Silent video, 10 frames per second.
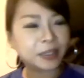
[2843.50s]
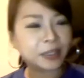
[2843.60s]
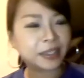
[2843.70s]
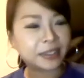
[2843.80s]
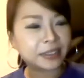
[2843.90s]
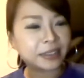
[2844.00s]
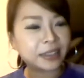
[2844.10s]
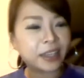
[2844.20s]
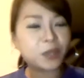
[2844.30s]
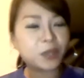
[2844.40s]
yeah.
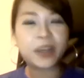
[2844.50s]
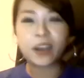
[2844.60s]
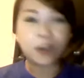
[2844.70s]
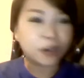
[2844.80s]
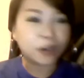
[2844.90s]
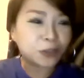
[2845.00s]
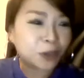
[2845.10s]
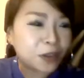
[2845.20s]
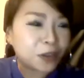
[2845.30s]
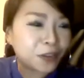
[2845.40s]
Anyway, uh, to
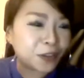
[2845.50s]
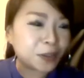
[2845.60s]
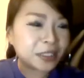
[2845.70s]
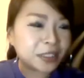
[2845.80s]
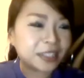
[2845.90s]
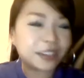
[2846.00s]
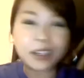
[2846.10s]
all the viewers here,